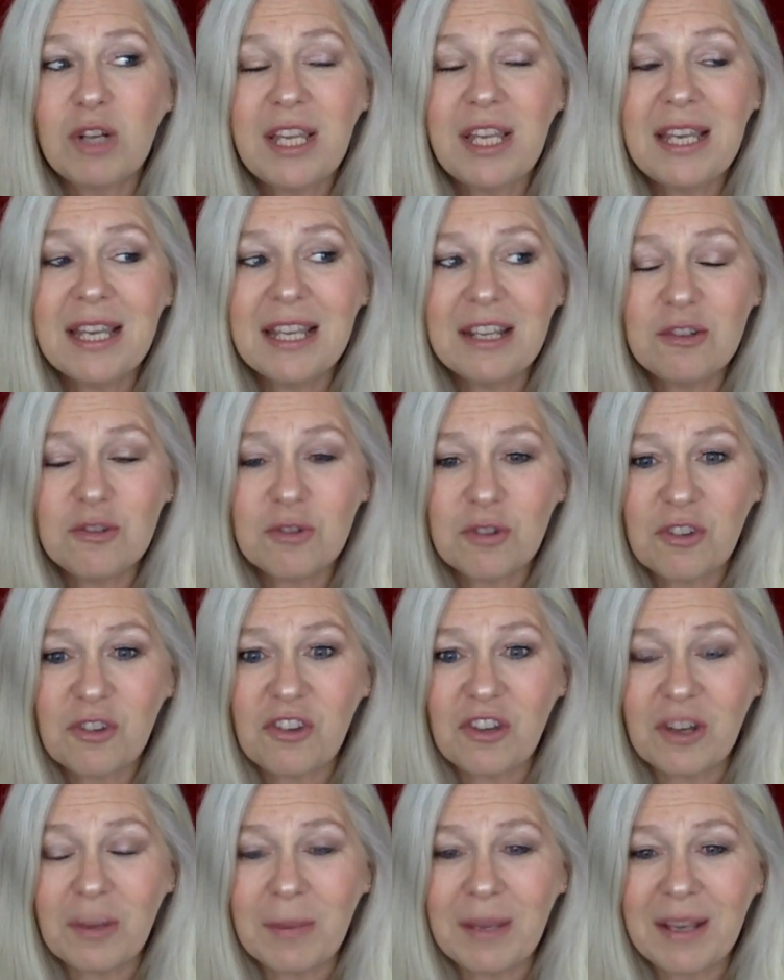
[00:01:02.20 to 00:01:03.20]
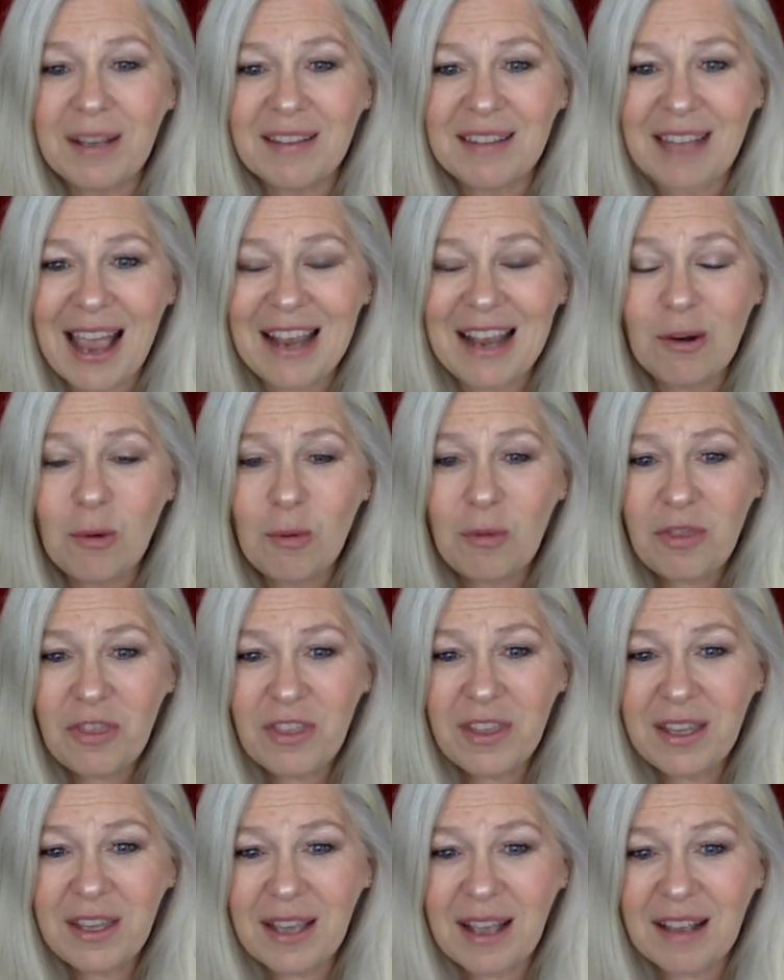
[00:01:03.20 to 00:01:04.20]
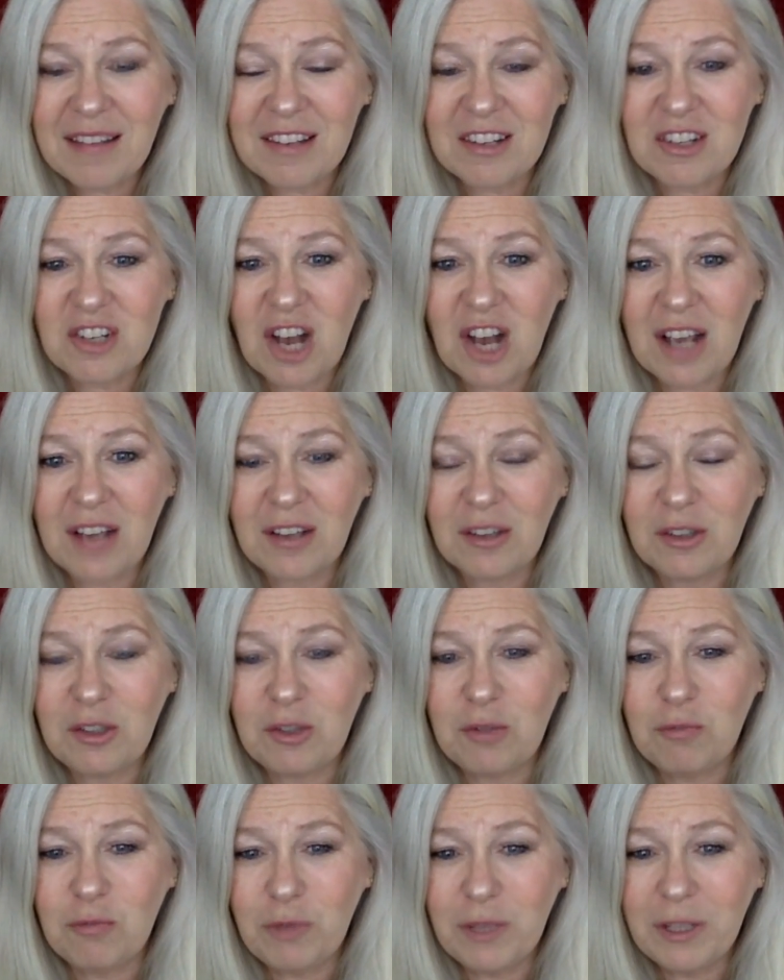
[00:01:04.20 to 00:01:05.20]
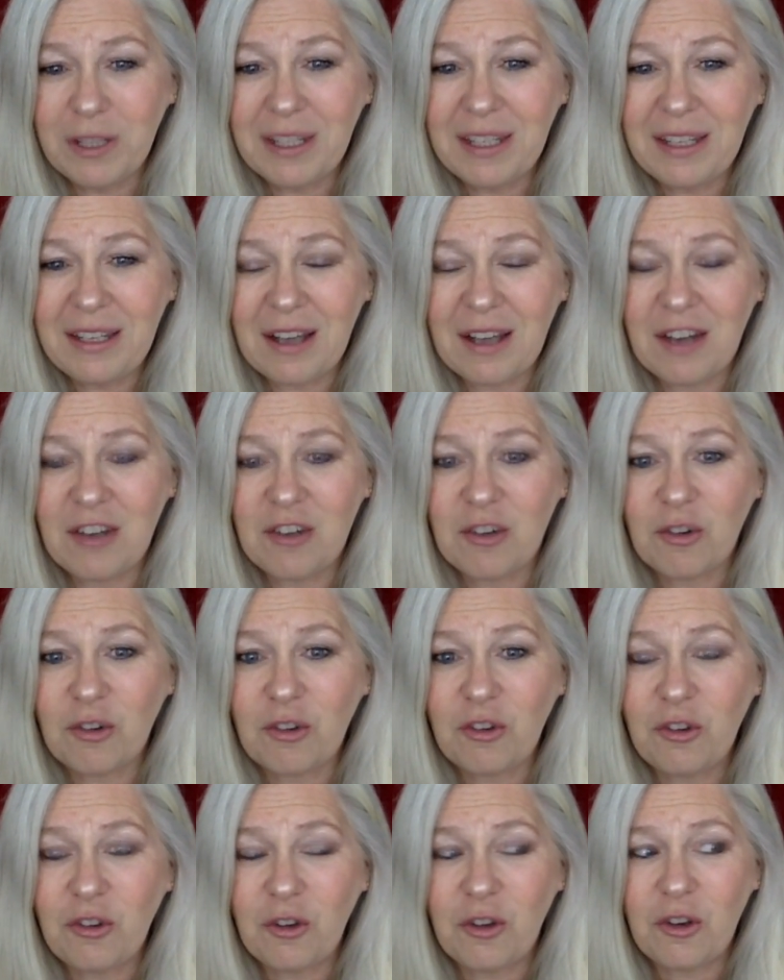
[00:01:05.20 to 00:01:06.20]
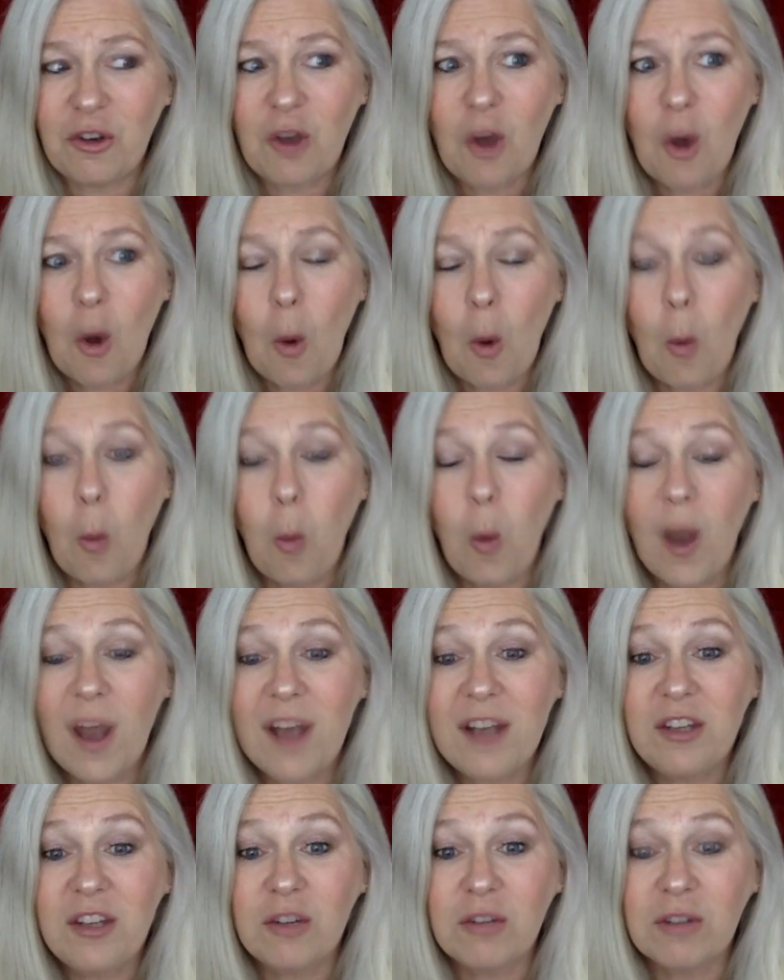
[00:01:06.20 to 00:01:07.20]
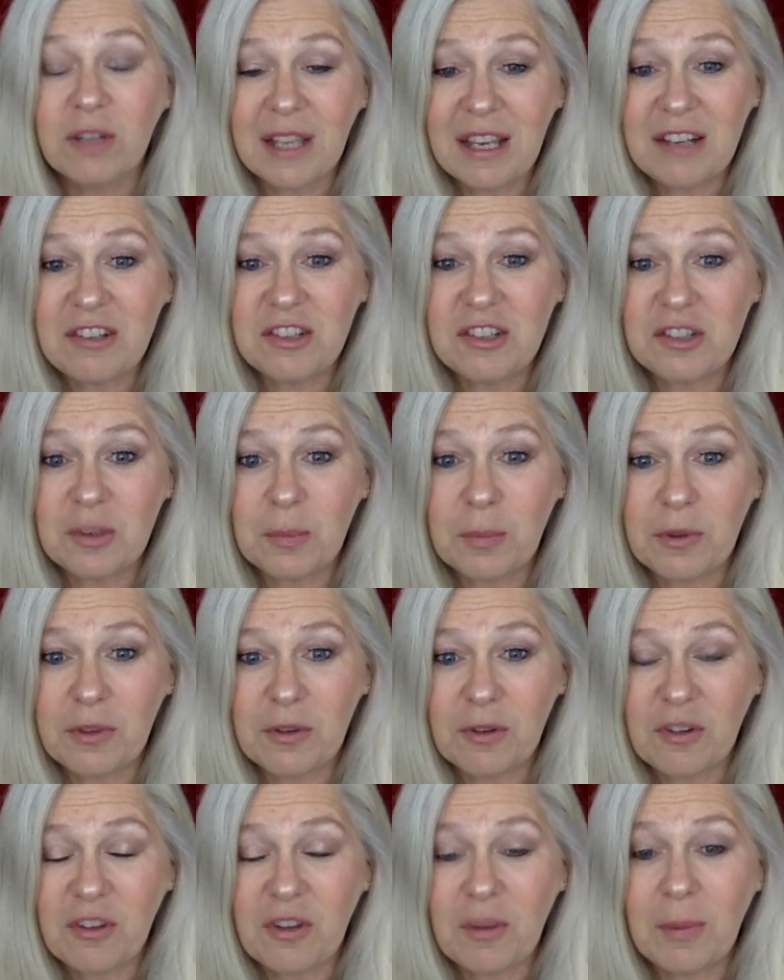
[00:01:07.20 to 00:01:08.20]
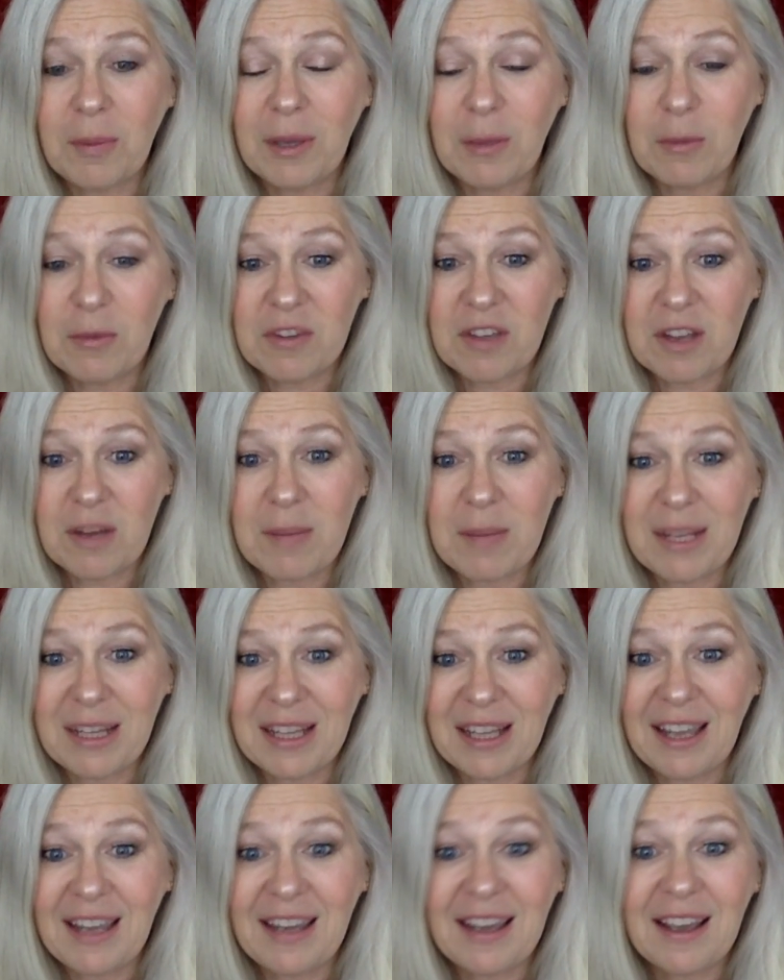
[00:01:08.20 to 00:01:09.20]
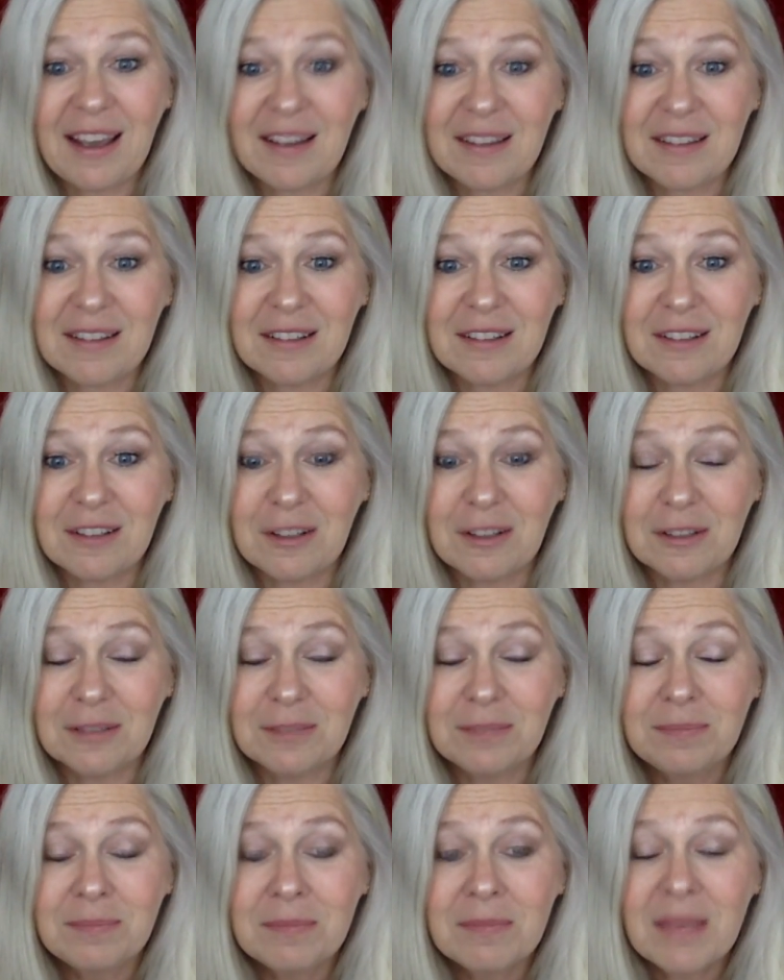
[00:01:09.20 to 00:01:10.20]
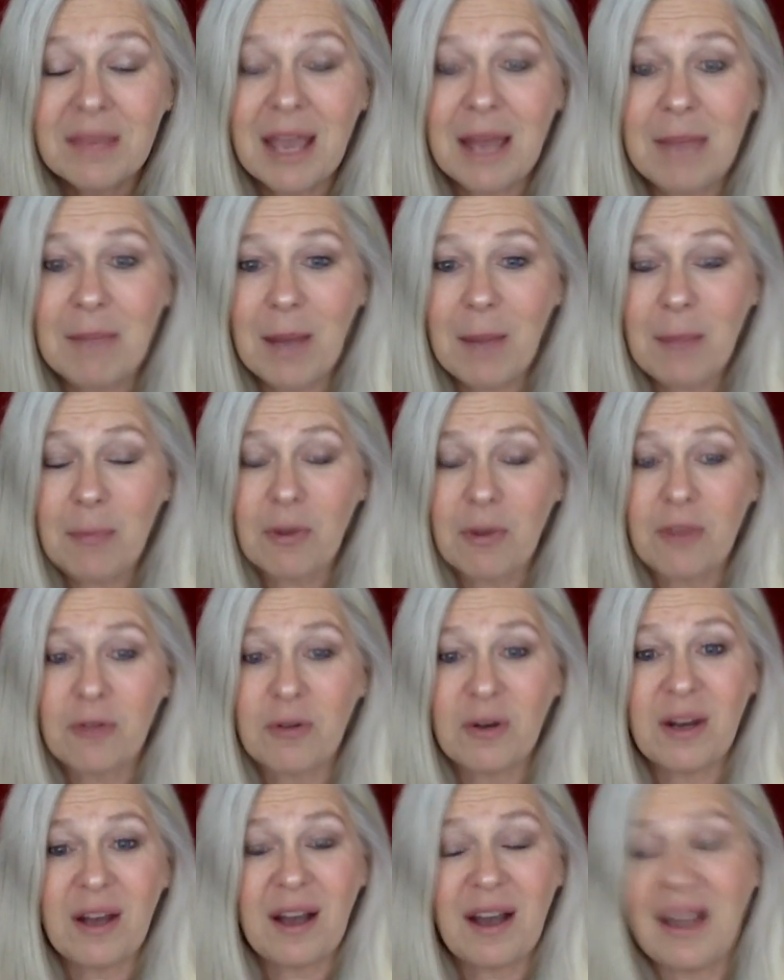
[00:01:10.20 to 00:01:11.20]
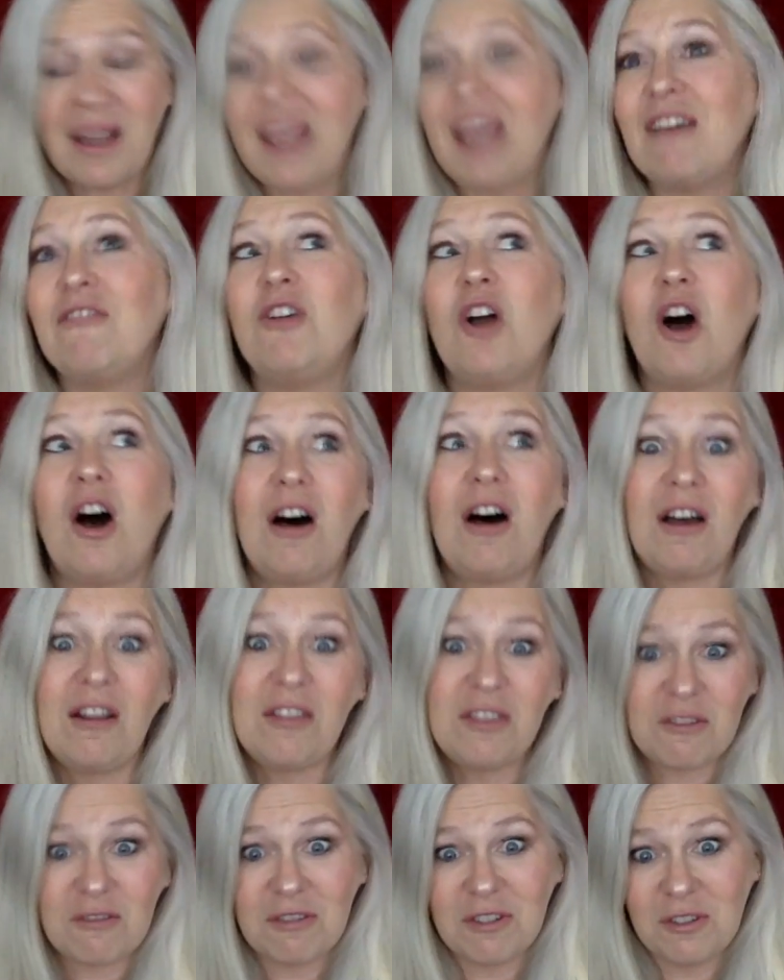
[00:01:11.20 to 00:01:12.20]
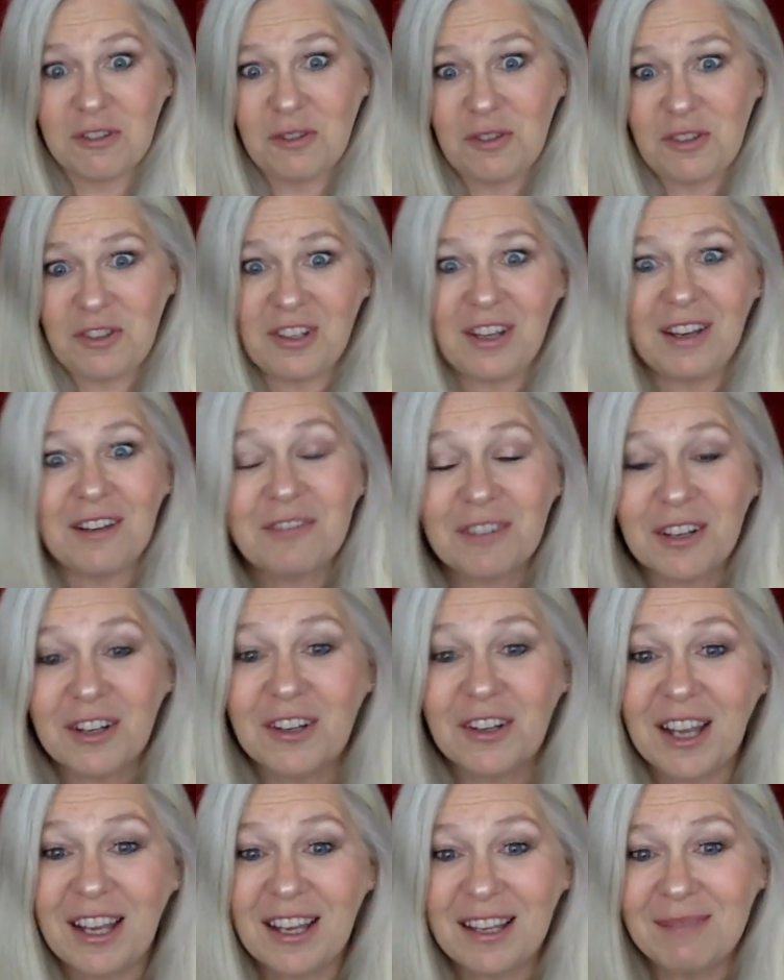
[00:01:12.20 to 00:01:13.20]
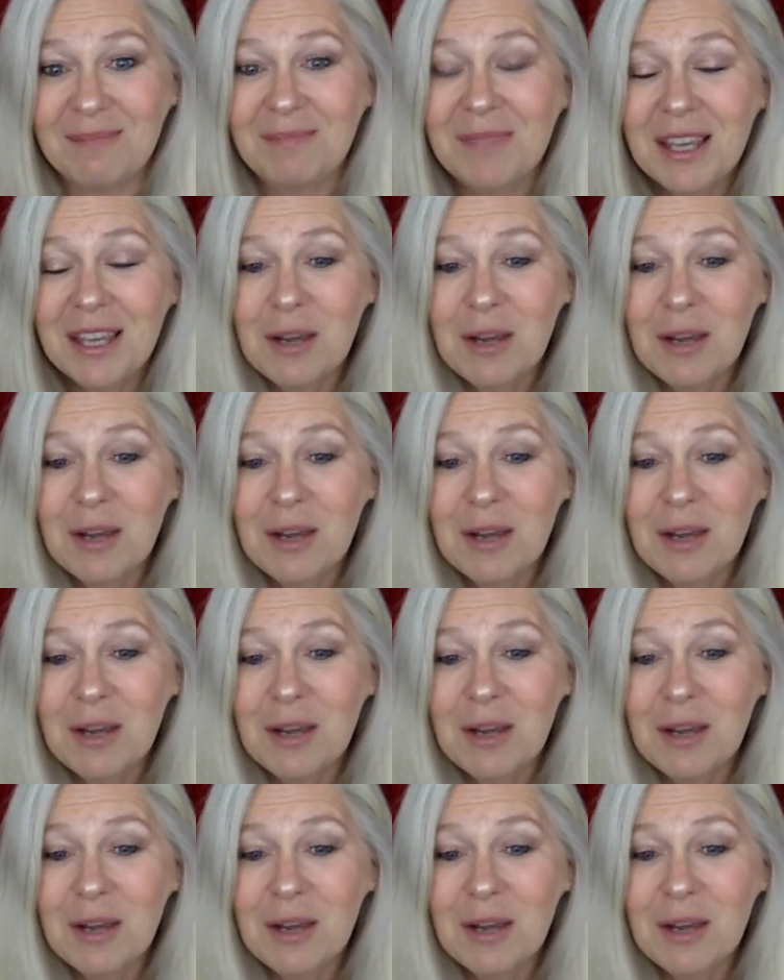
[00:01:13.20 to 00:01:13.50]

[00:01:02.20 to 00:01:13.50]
really interesting because I don't think as a child you really understood what your relationship with your sibling was going to be like as an adult. And my brother and I have gone through stuff. Okay.